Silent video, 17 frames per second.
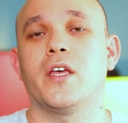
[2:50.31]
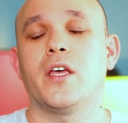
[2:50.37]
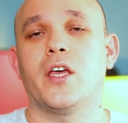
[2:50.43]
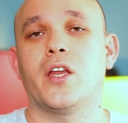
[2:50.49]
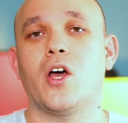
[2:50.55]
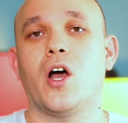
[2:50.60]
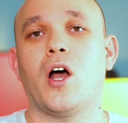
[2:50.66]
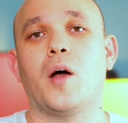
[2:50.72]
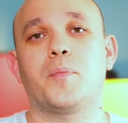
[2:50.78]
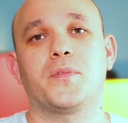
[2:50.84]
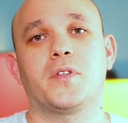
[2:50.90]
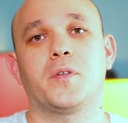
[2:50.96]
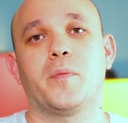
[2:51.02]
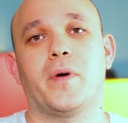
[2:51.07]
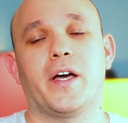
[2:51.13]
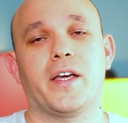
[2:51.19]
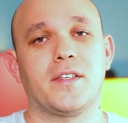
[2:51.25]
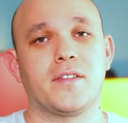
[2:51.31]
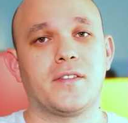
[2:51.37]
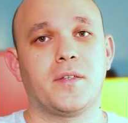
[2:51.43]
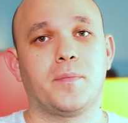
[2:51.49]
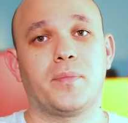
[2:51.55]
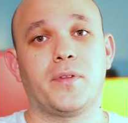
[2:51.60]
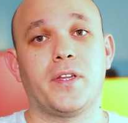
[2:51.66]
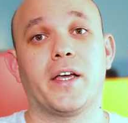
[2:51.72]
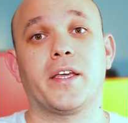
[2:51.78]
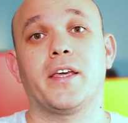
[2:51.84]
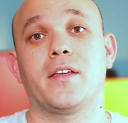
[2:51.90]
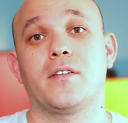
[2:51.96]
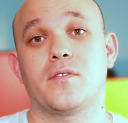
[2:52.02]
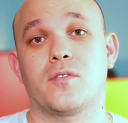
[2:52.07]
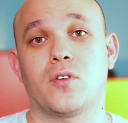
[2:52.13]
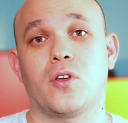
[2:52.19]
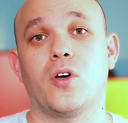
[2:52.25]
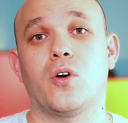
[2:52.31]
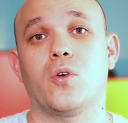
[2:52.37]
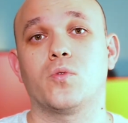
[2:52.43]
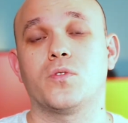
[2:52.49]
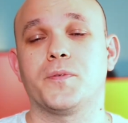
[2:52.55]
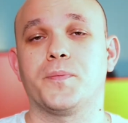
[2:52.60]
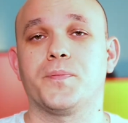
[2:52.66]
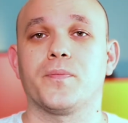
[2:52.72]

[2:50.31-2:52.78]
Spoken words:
and optimized the plugin's code.